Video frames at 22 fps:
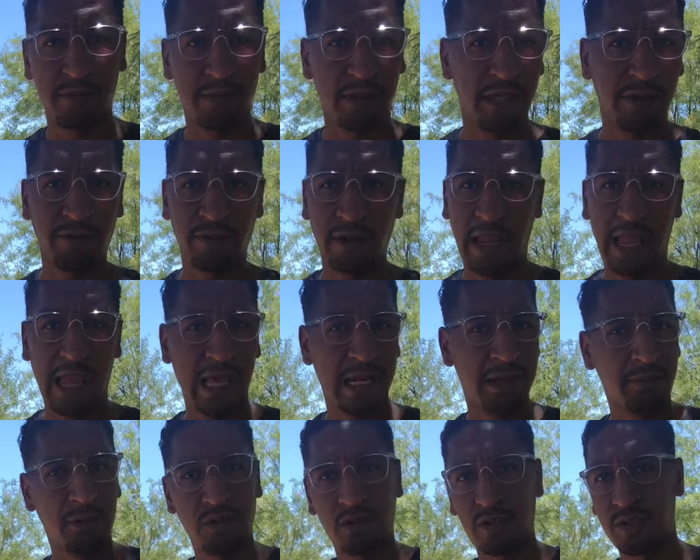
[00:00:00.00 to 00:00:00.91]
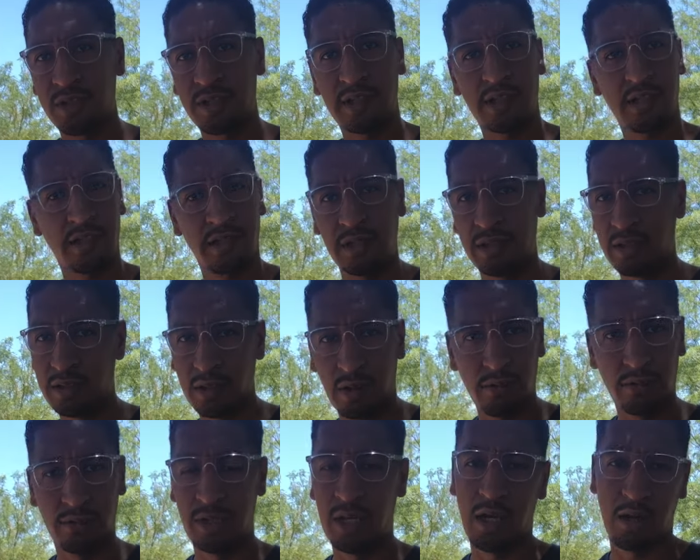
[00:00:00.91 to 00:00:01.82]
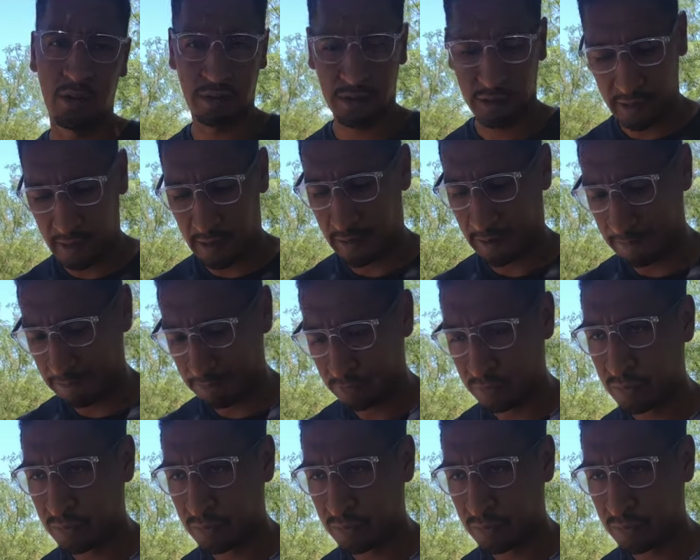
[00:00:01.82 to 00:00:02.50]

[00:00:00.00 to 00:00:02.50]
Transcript: different animals. You don't know, so